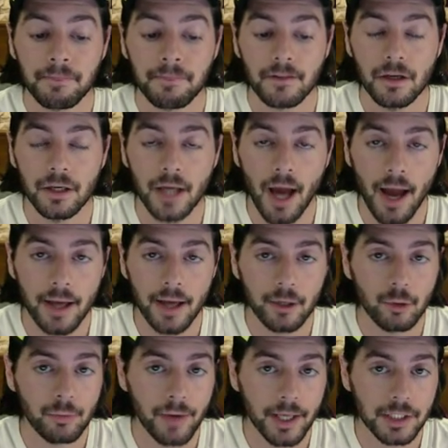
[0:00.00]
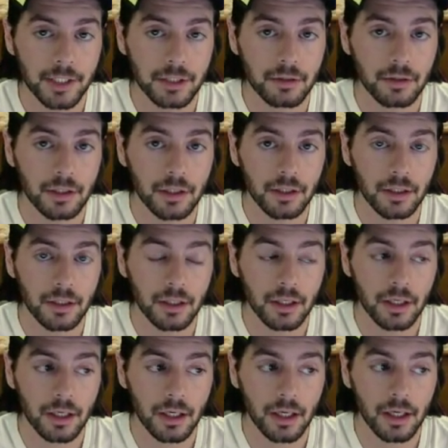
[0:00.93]
a guy who basically
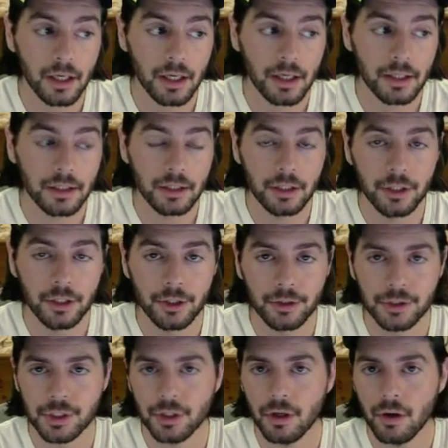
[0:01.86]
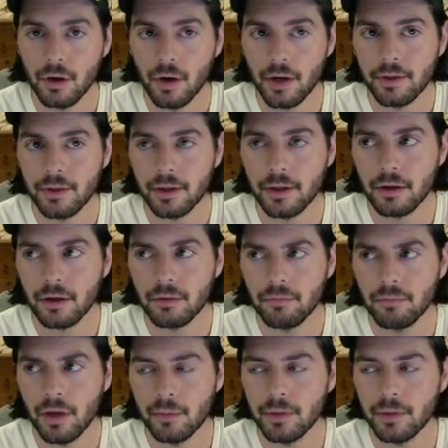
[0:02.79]
uh, years ago, I think
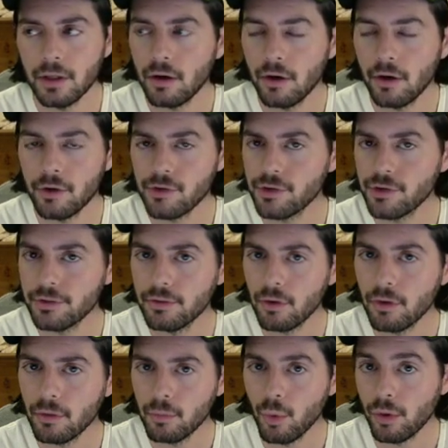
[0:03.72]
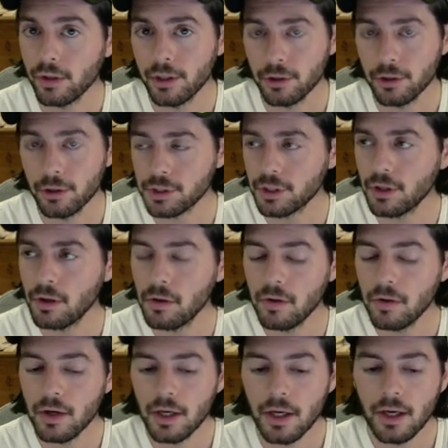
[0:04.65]
maybe a hundred or more years
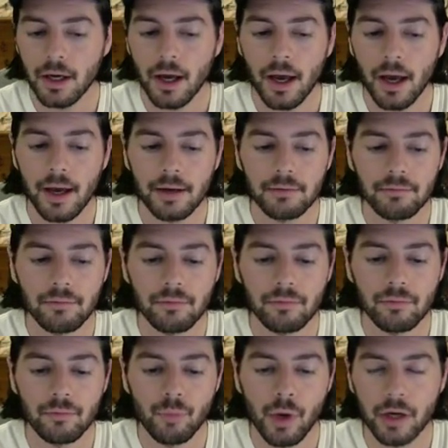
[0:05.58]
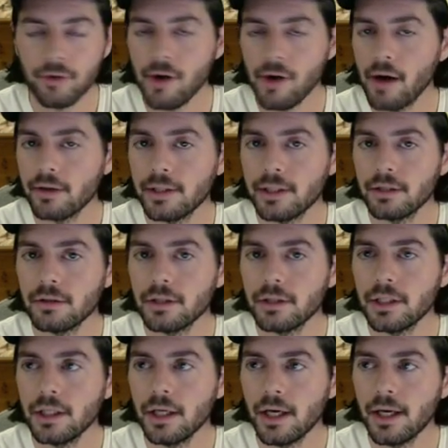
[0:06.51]
ago, had went around
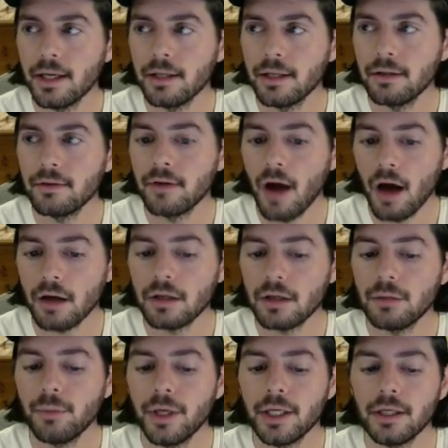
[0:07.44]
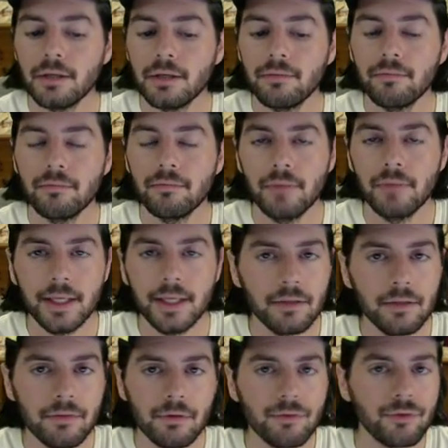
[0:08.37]
Italy and documented many
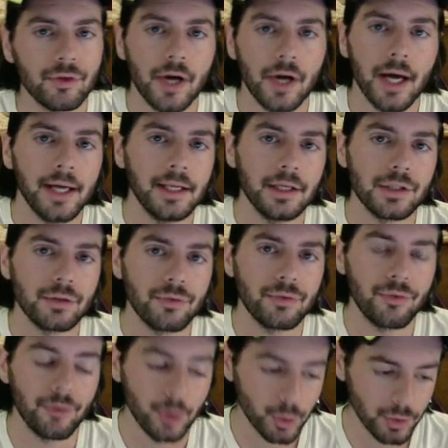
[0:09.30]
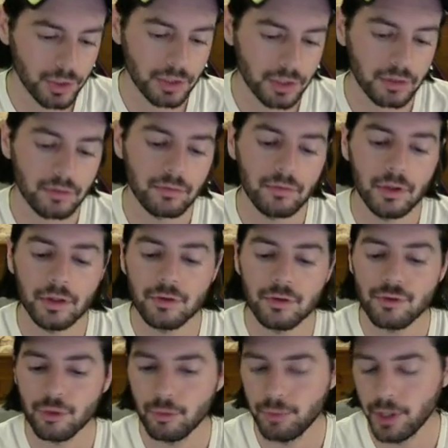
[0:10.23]
of the varieties of fruits and, and
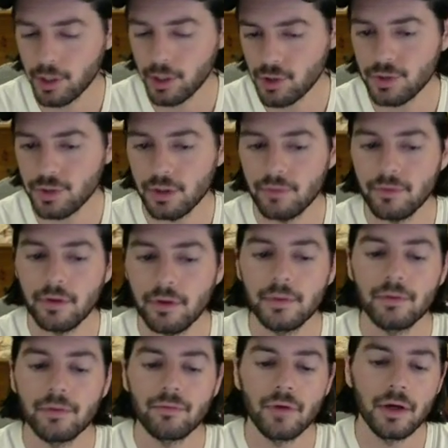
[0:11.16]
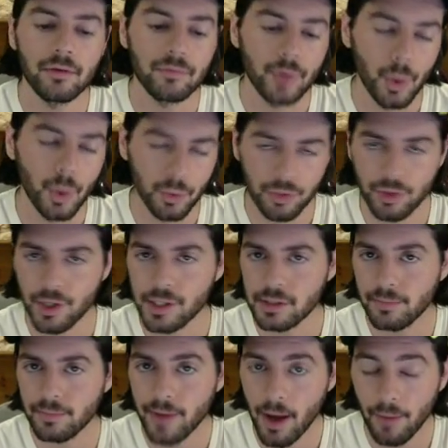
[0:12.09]
drew pictures of them and, and, wrote
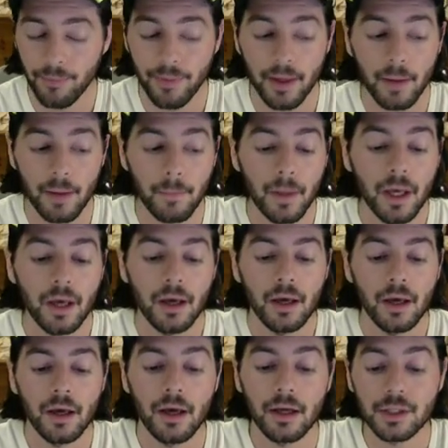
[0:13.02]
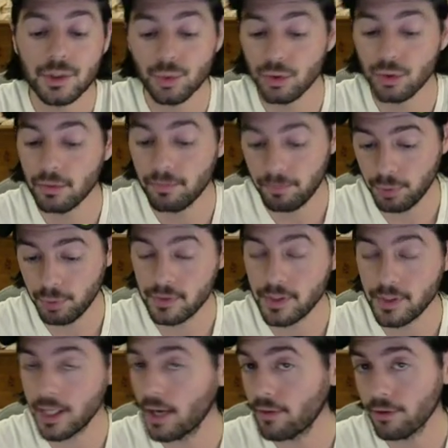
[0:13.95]
things about them and sort of put
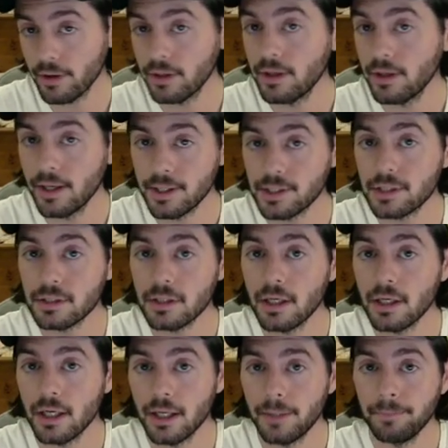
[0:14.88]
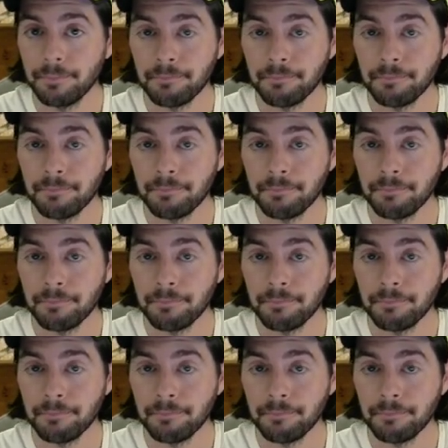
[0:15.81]
together a nice uh,